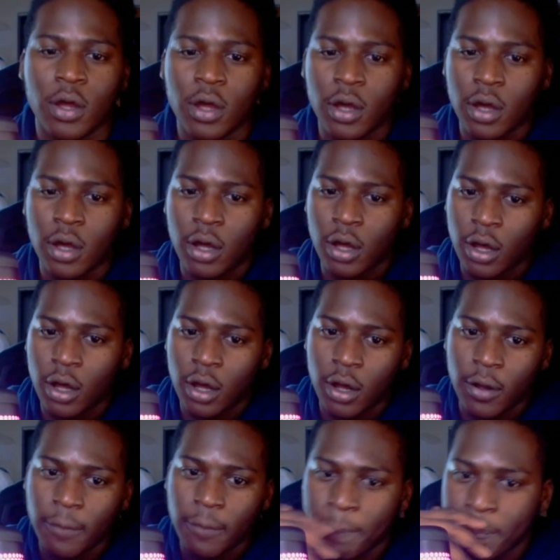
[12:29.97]

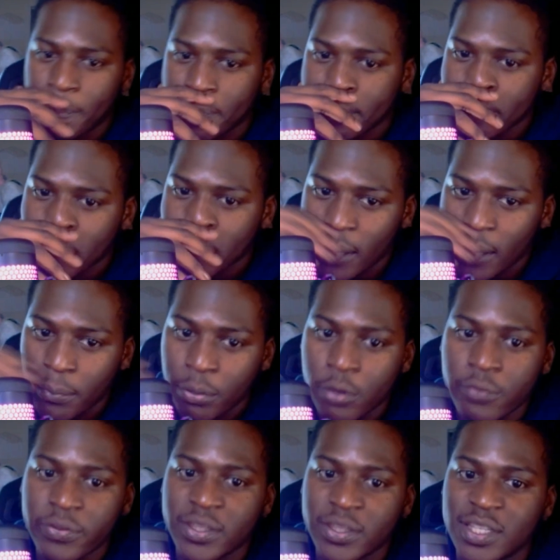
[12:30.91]
um,
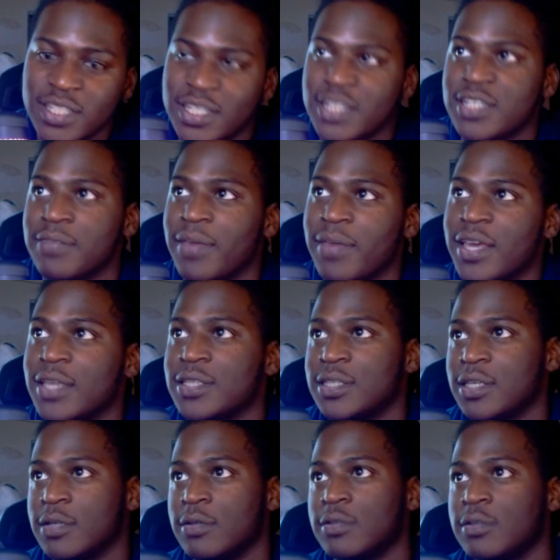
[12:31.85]
improving decision making
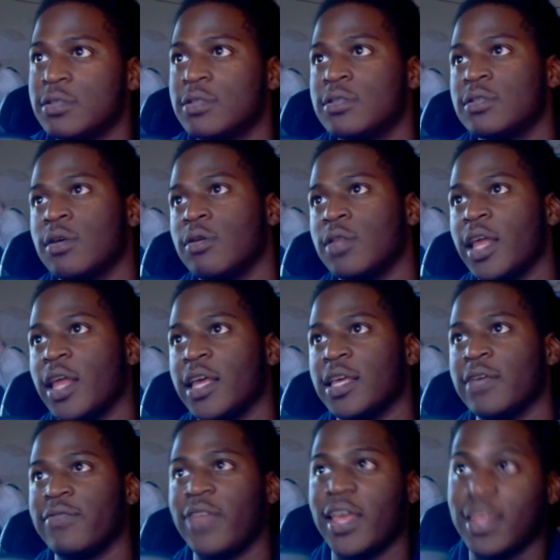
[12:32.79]
skills so like if
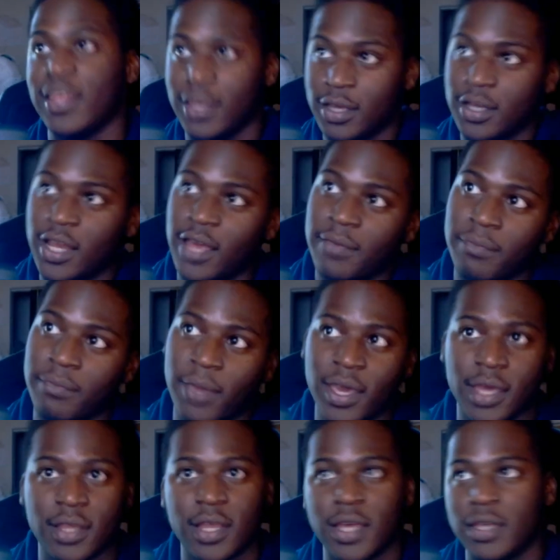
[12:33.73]
they good at making
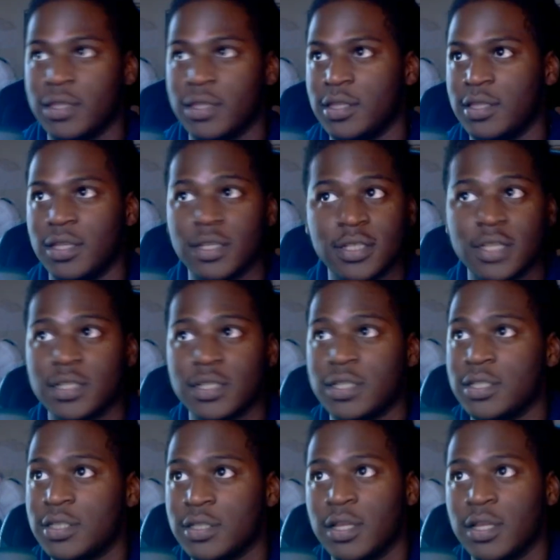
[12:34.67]
their decisions